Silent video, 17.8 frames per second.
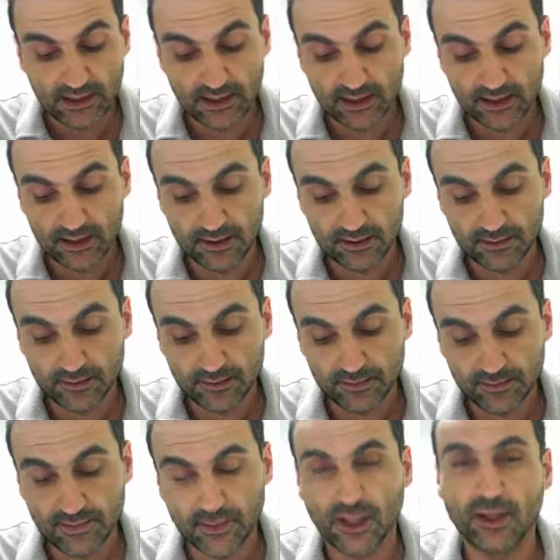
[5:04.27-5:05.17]

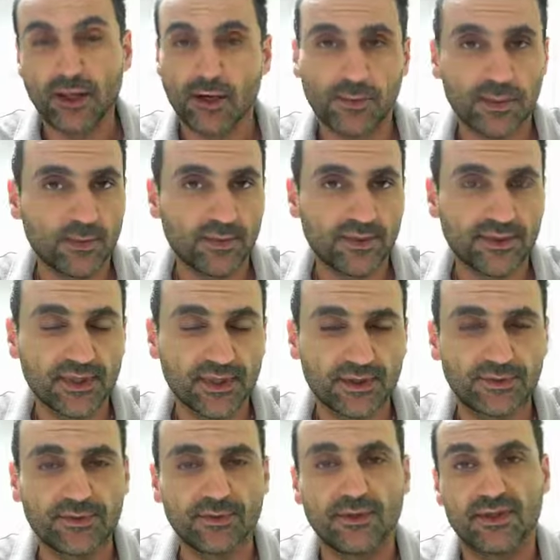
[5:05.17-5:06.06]
A lot of people
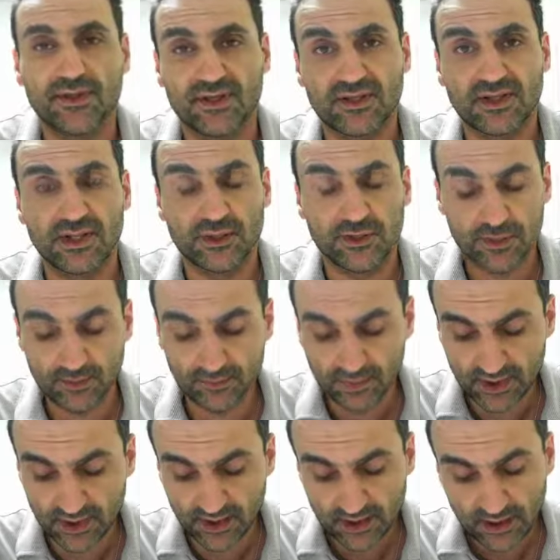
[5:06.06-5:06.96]
don't do this, and they
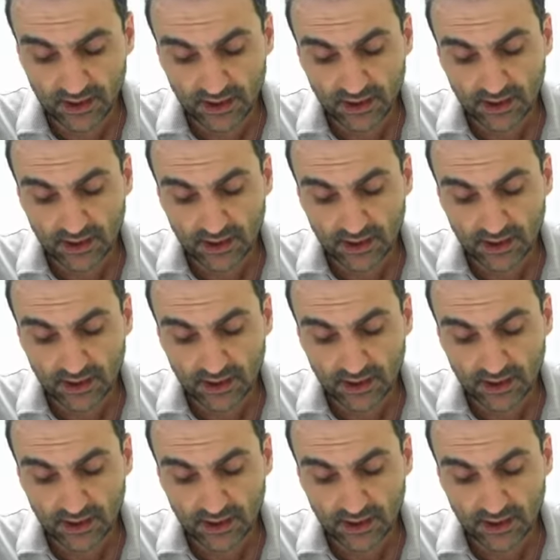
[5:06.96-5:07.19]
should be.